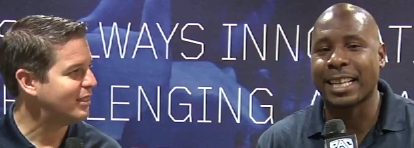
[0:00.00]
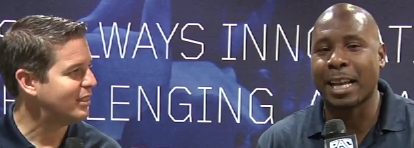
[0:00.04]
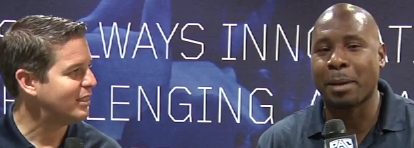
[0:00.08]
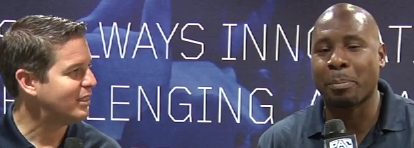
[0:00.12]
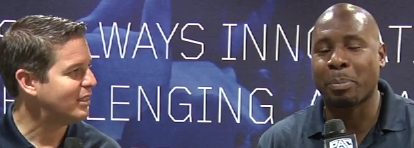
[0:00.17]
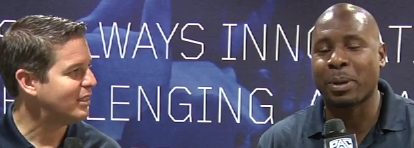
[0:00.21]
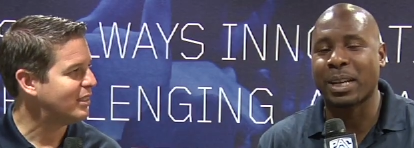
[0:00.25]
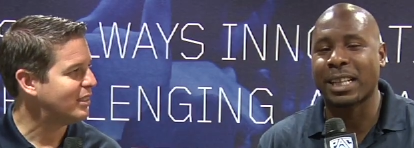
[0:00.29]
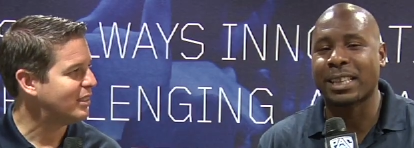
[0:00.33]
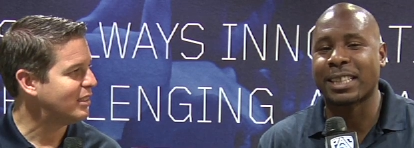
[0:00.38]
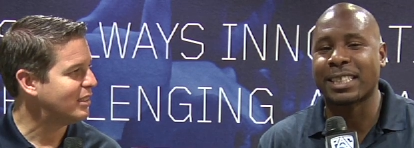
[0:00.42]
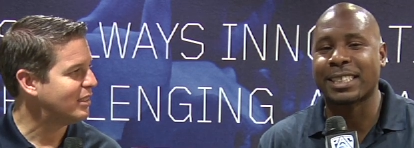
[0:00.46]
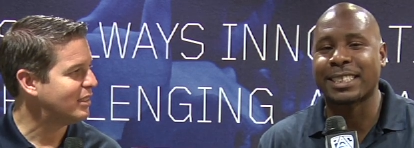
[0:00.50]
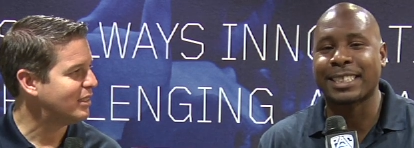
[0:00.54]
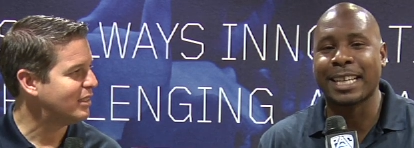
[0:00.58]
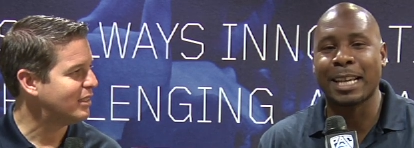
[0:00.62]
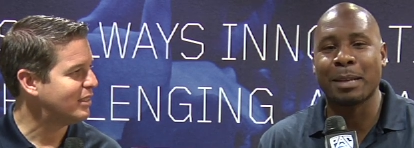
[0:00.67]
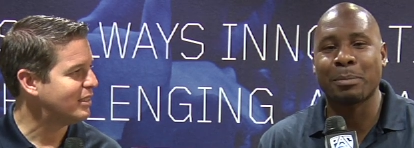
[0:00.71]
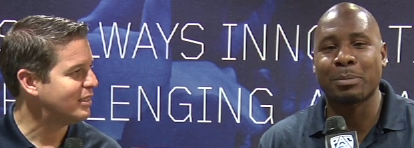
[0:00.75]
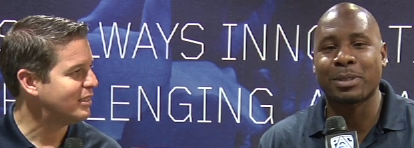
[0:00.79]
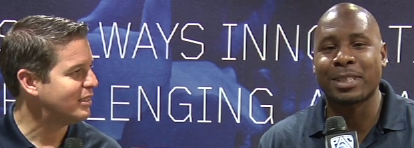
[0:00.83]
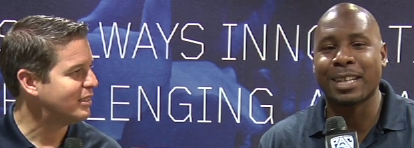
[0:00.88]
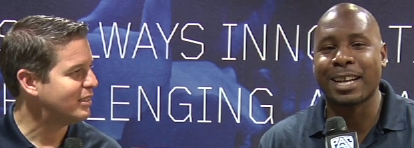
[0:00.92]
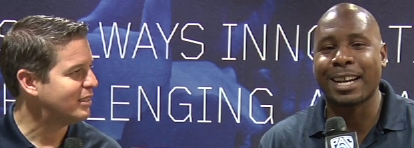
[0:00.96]
Speaker 1: that. But at the
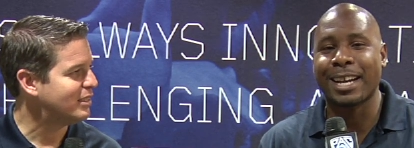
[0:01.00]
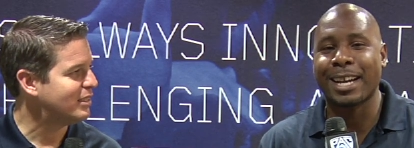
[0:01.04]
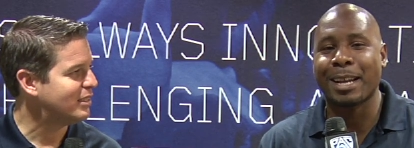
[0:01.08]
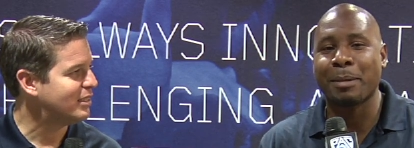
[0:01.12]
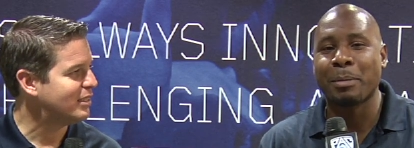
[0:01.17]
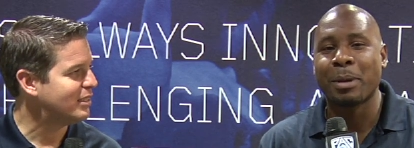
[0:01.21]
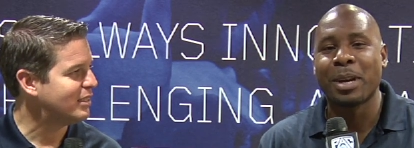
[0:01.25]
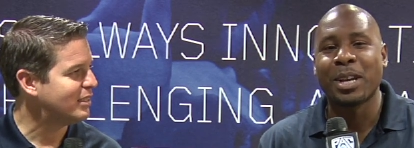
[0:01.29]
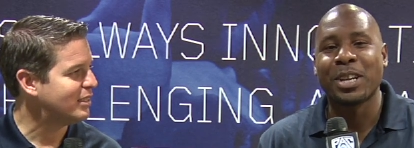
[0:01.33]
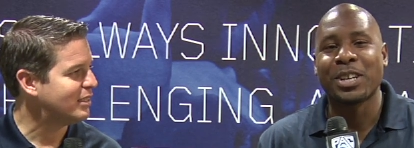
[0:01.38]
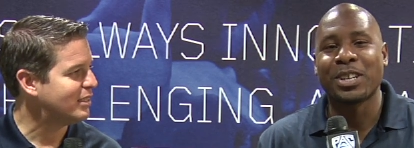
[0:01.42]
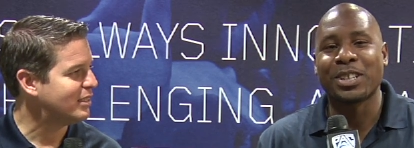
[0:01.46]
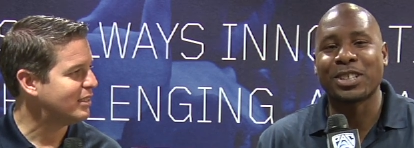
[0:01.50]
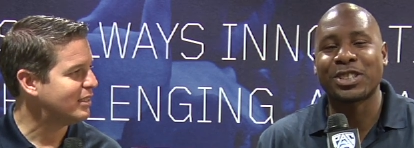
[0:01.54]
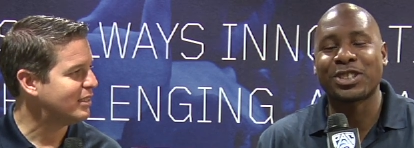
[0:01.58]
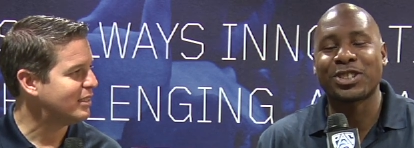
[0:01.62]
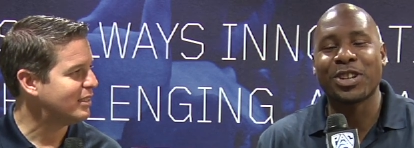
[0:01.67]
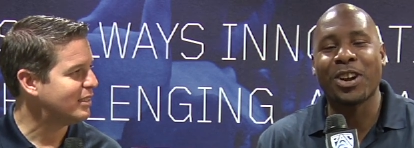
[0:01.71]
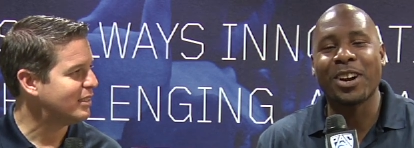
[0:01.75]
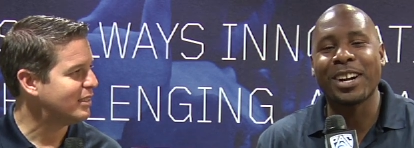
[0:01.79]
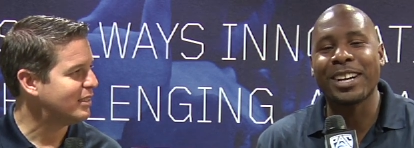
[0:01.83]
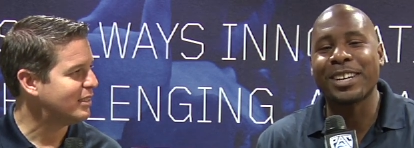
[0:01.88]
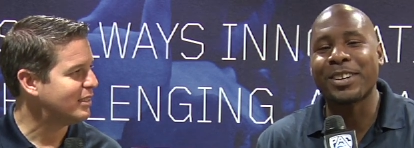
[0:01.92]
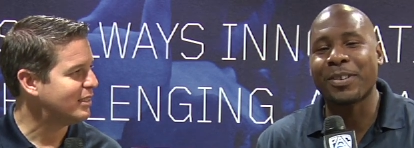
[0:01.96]
same time, you're
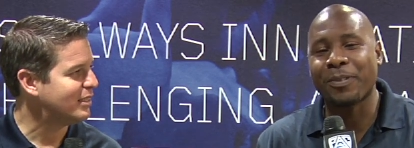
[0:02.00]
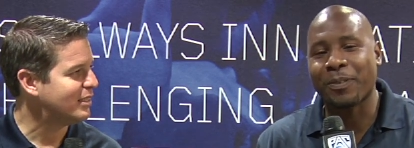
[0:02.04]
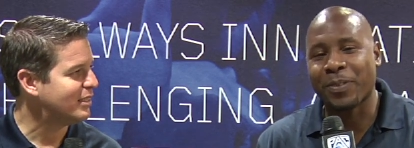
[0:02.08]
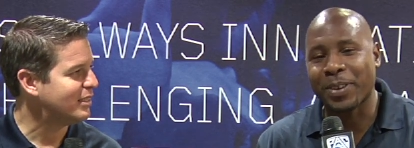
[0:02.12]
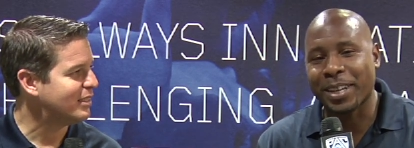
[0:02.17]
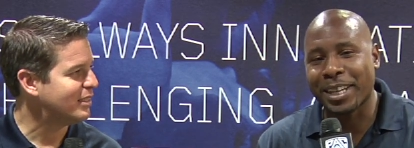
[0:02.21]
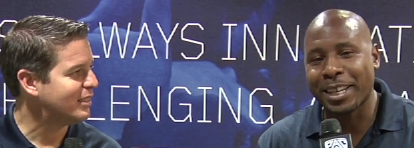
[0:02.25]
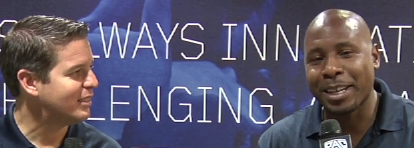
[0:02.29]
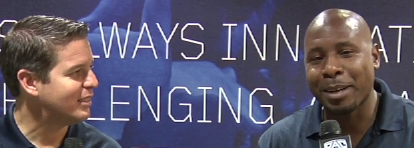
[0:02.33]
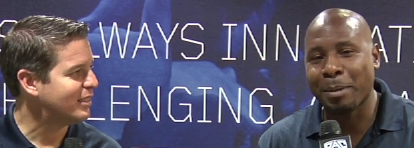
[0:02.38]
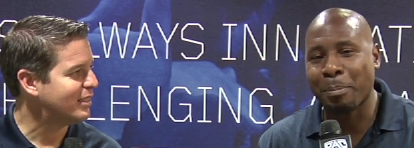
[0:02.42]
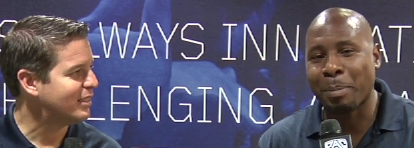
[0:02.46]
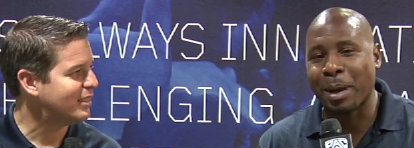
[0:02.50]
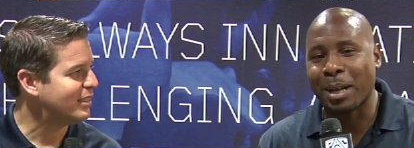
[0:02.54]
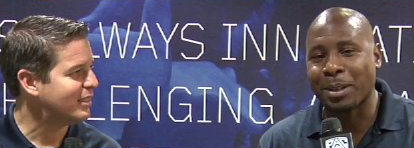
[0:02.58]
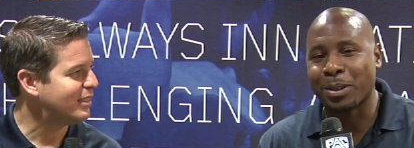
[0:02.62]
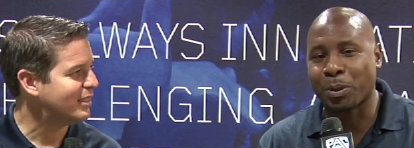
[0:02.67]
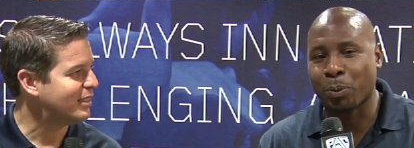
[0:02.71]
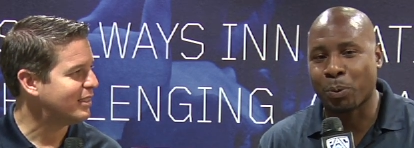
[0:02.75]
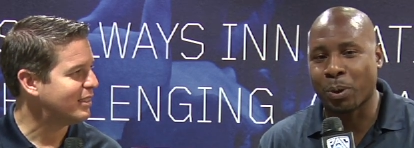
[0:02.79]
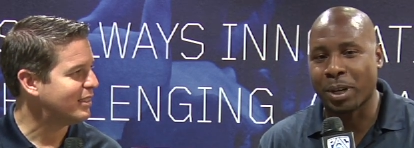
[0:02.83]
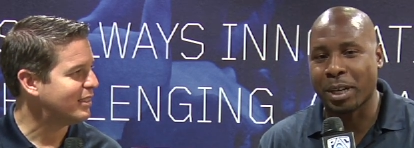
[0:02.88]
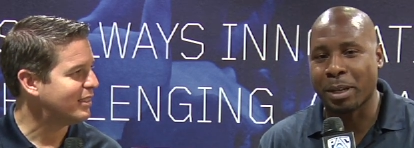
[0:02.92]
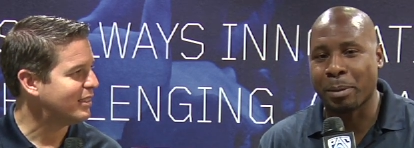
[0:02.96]
starting to forget about the
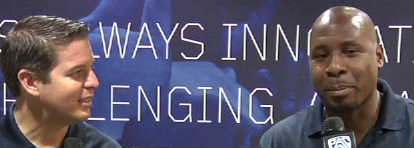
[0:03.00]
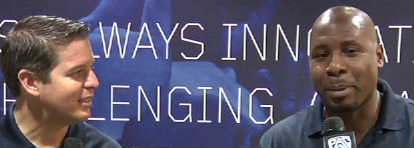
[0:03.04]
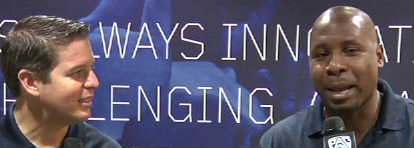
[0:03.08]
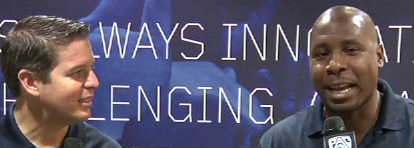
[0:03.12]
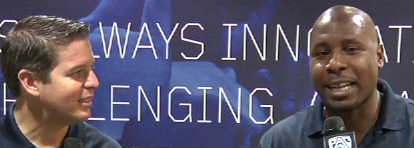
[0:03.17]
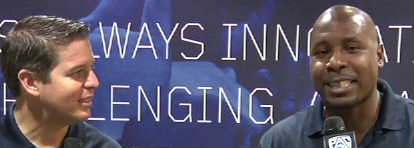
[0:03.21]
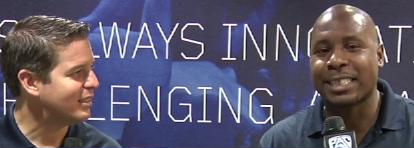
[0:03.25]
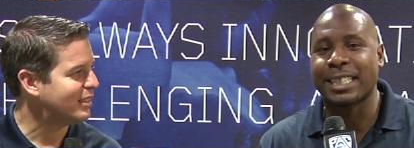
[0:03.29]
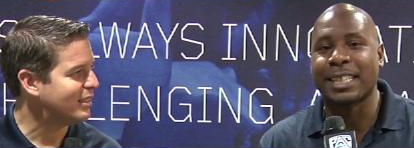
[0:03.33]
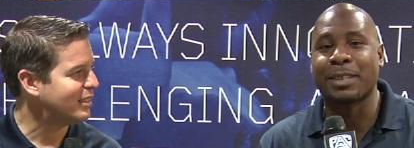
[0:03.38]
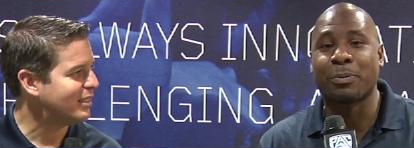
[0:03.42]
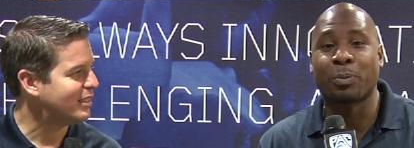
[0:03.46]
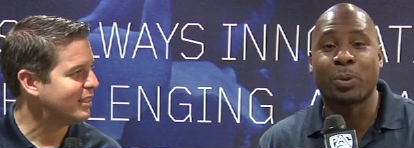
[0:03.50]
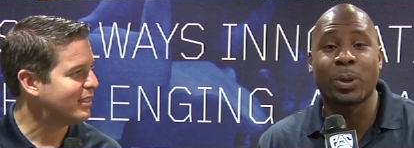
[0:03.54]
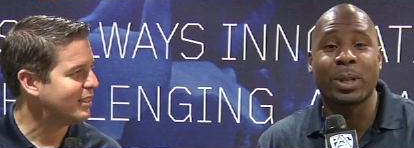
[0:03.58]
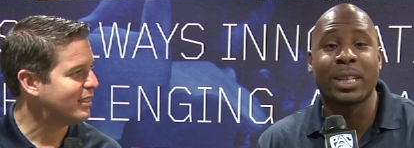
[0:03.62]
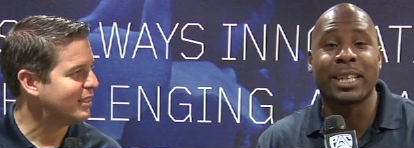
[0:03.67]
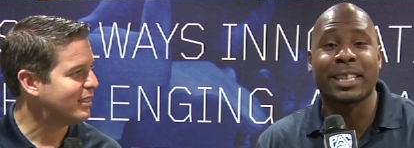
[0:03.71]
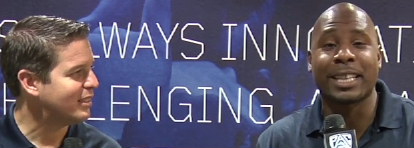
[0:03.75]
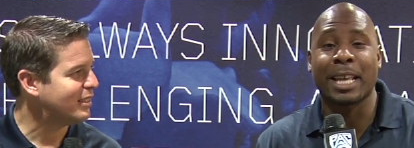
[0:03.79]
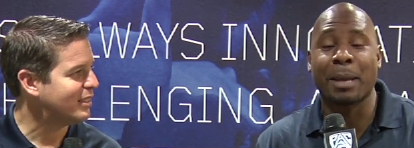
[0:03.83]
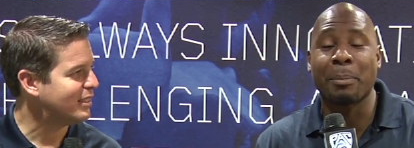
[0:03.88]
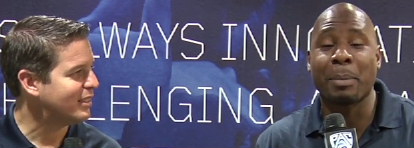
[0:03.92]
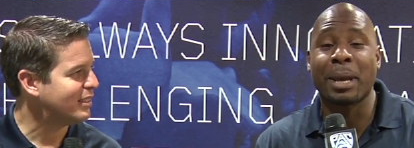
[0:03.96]
running backs, and really
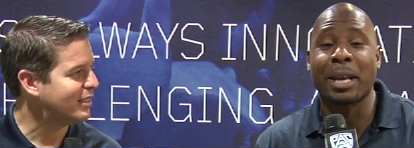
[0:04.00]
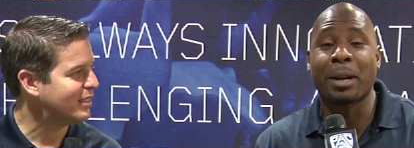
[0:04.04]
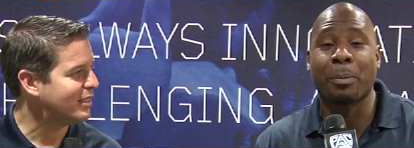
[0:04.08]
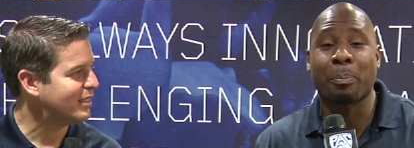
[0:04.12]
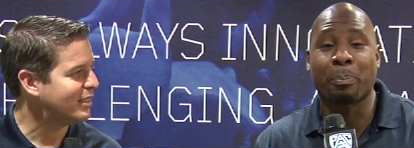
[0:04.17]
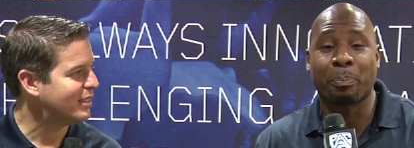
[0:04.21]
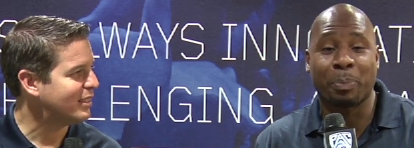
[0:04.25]
they made a,